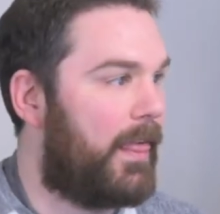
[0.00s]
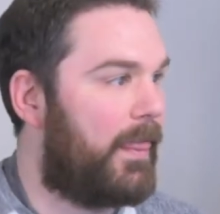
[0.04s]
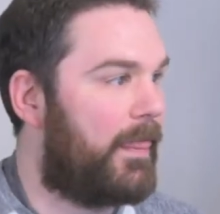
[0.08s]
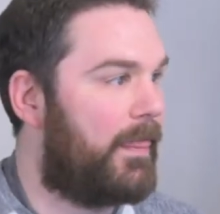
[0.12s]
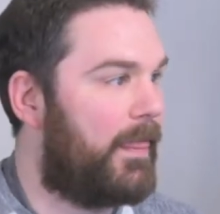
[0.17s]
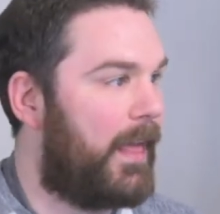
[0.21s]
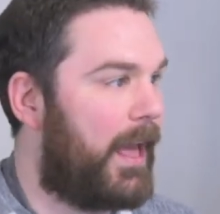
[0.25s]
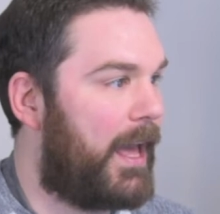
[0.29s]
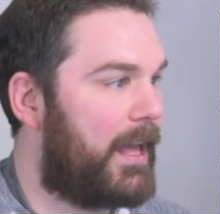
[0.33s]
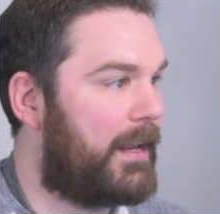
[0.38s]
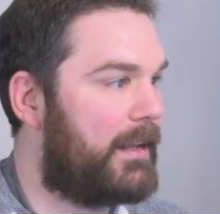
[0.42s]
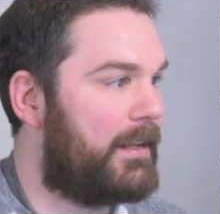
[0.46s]

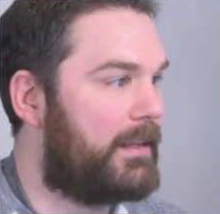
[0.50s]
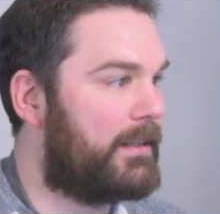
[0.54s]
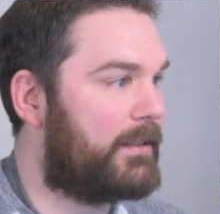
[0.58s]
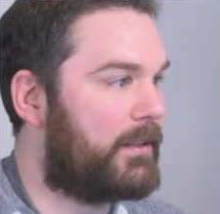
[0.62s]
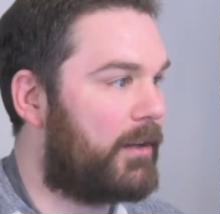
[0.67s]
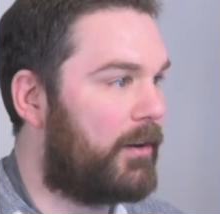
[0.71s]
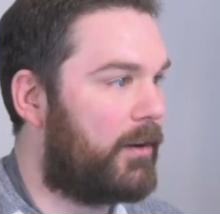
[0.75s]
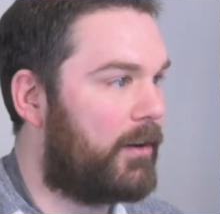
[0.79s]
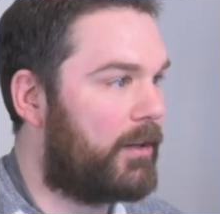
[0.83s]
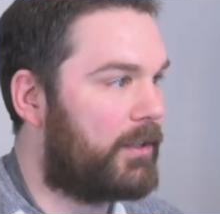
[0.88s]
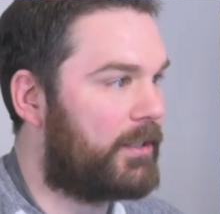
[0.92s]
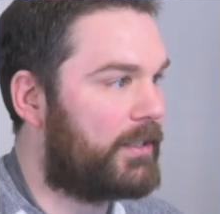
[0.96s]
that is
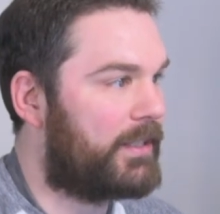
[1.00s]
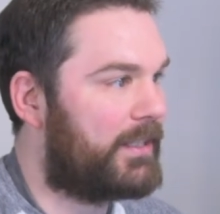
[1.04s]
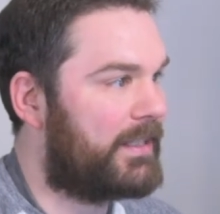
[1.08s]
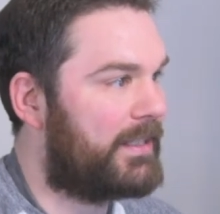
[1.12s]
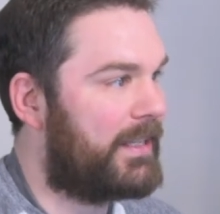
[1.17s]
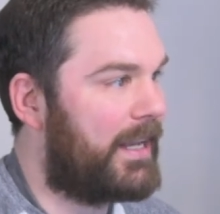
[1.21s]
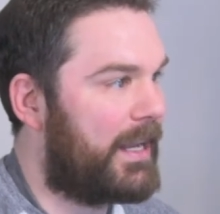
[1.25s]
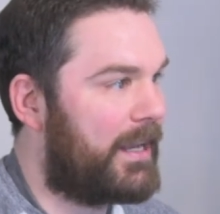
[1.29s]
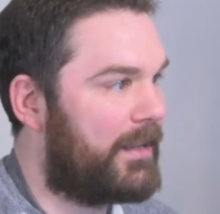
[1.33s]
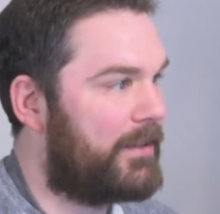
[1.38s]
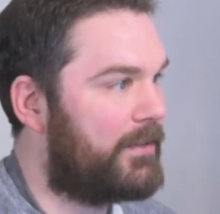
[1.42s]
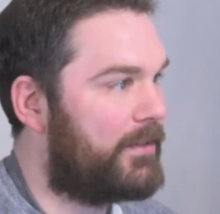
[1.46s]
our
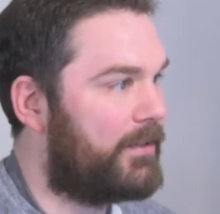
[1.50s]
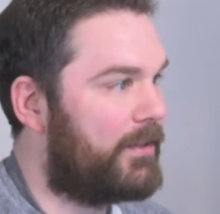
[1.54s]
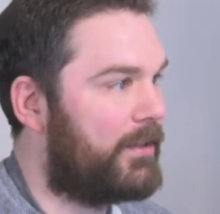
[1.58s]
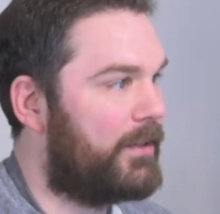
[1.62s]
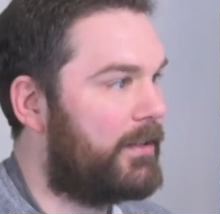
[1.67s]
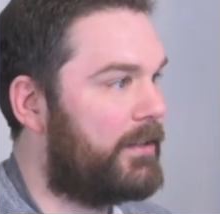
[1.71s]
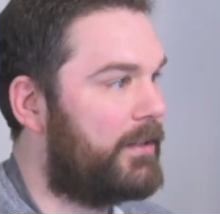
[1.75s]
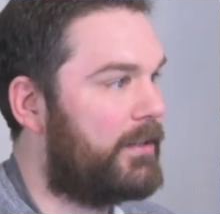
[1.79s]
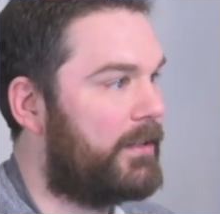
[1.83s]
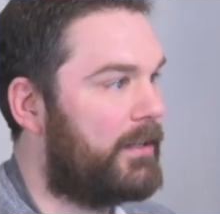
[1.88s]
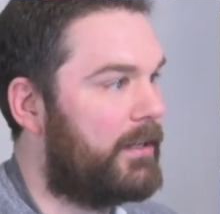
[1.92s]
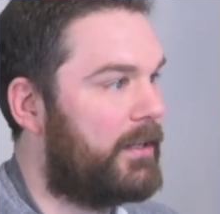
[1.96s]

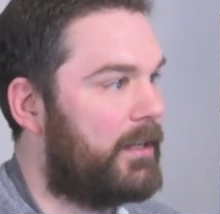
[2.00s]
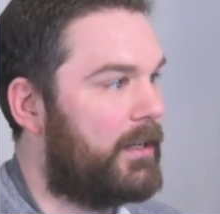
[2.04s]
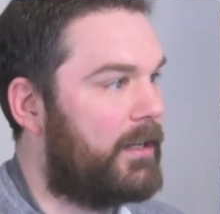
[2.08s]
standard,